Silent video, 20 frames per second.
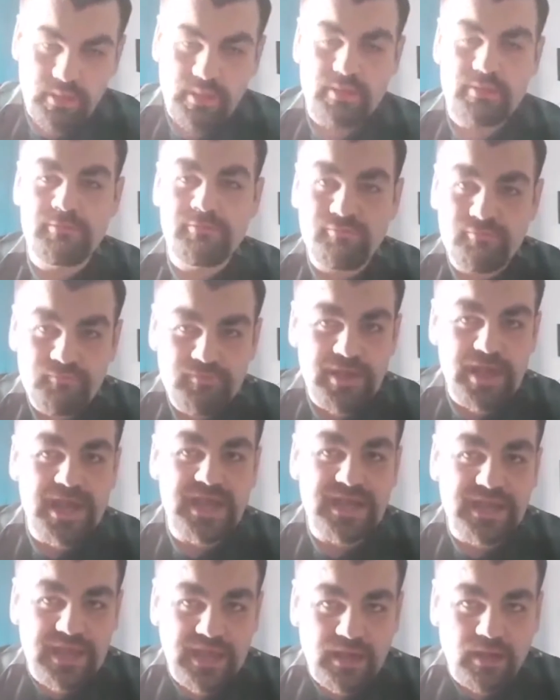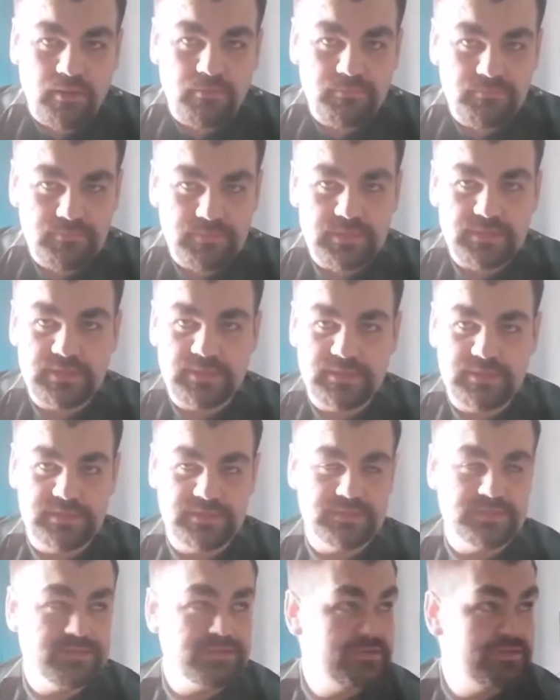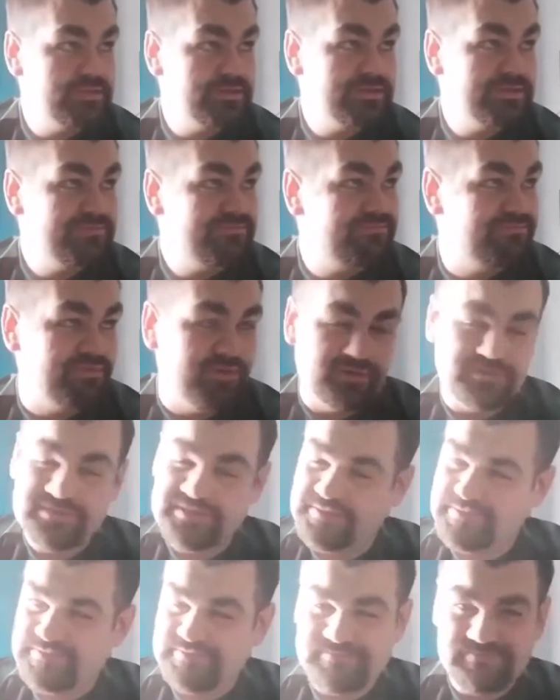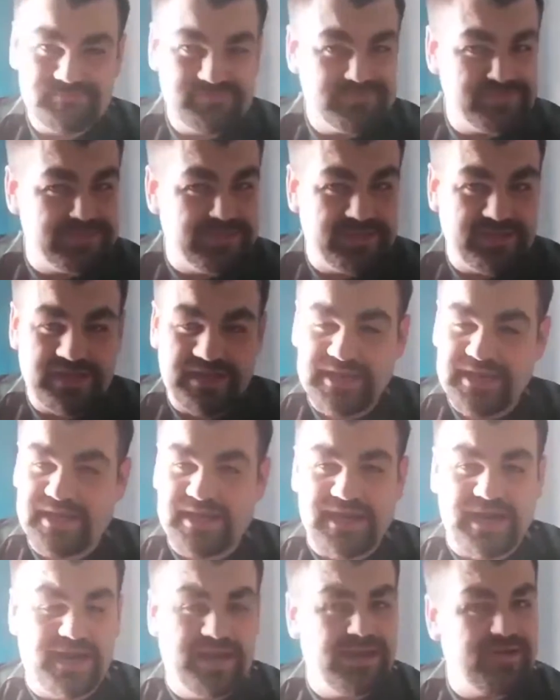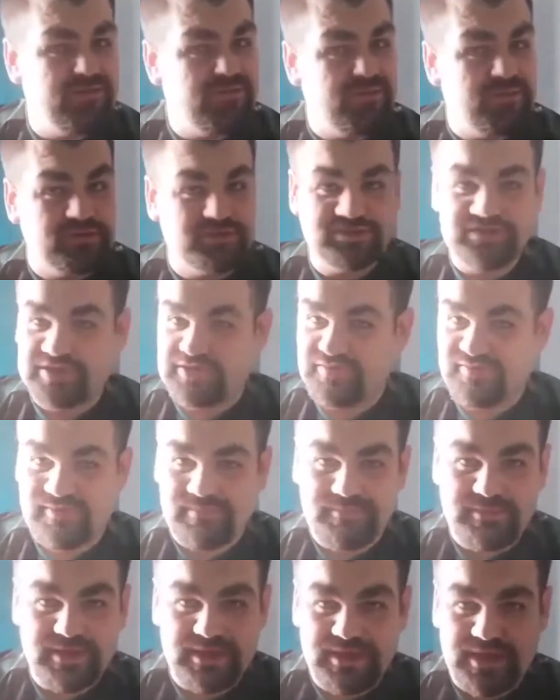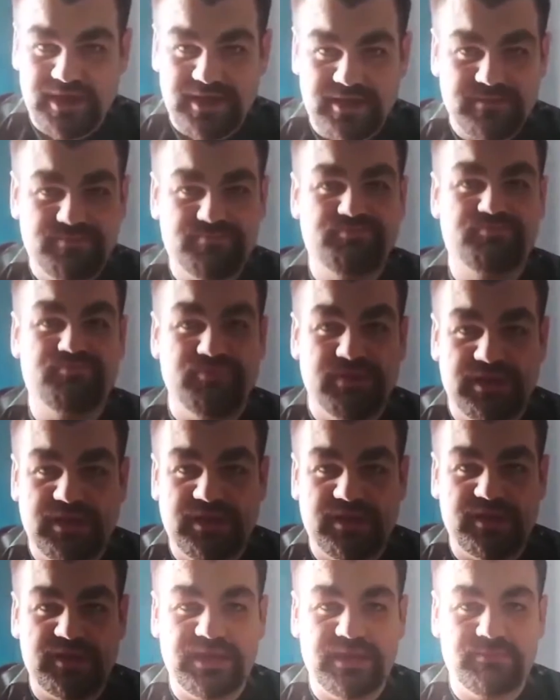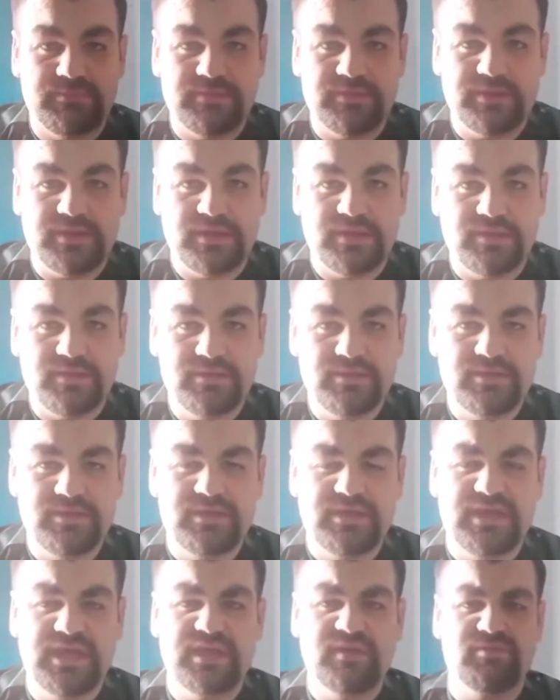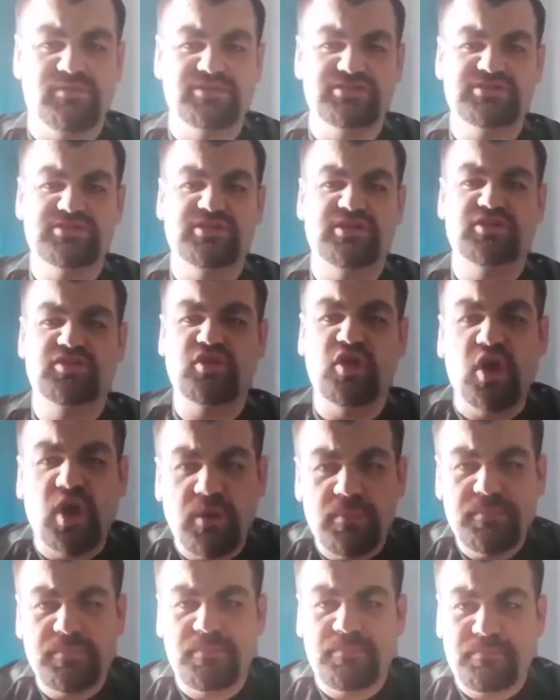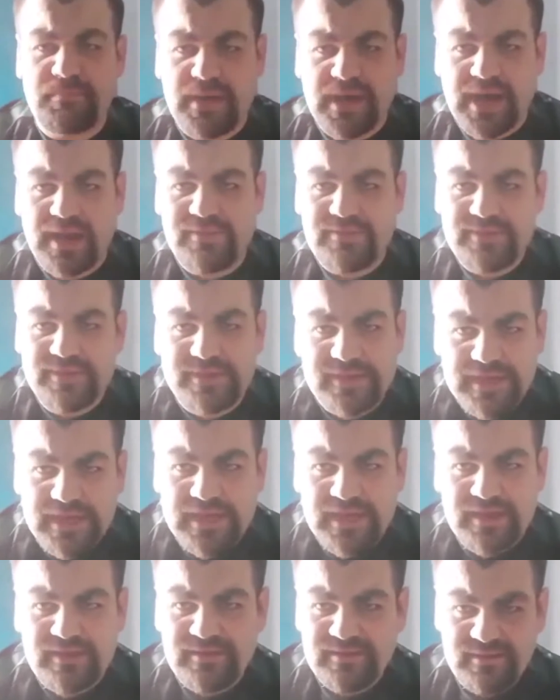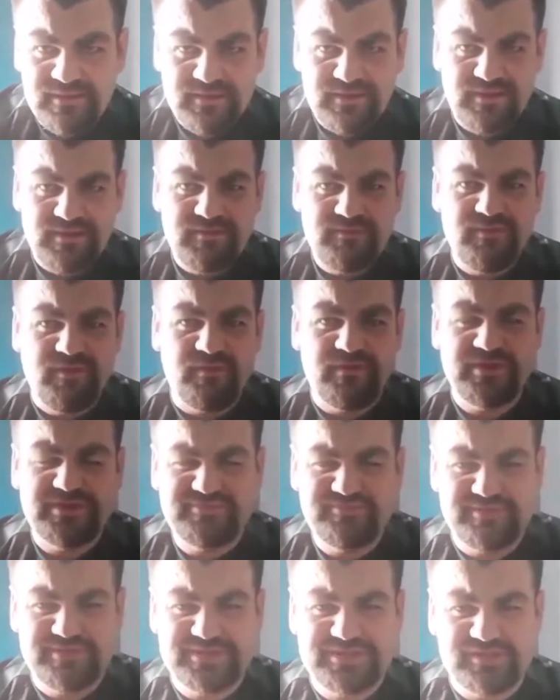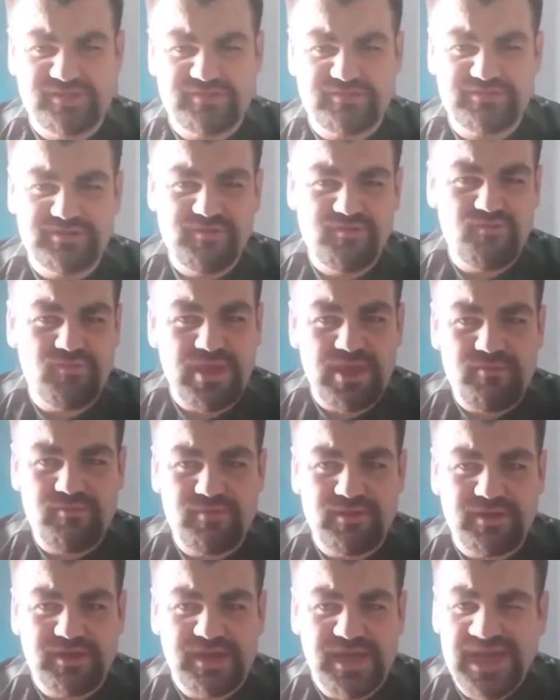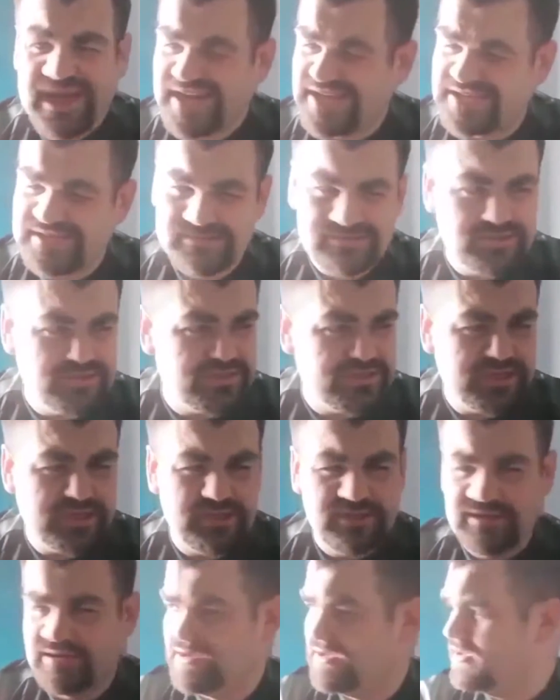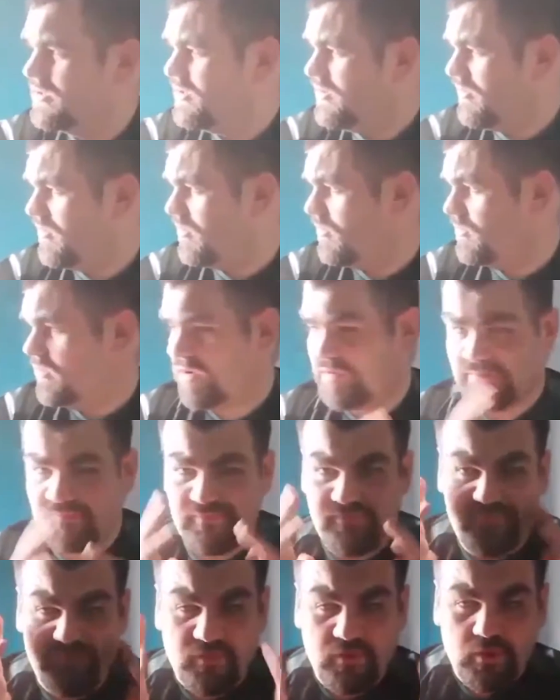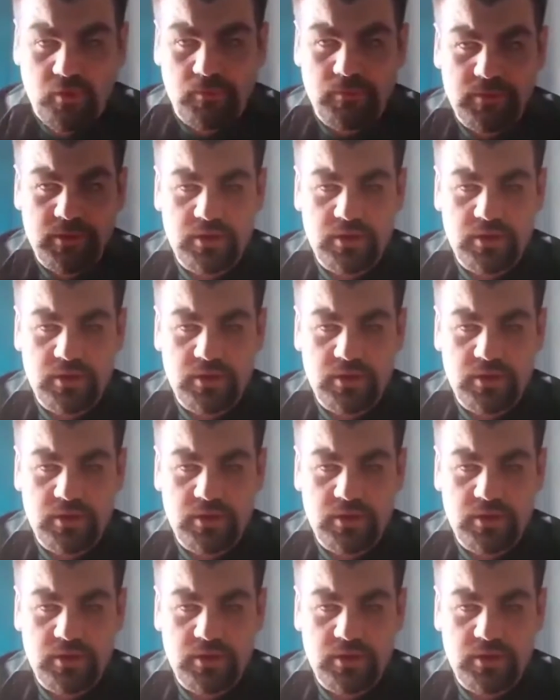Really helping. But today, Callum Wilson, for me, had a brilliant game today. He was the top man today for this result. We were really excellent today. We were on form.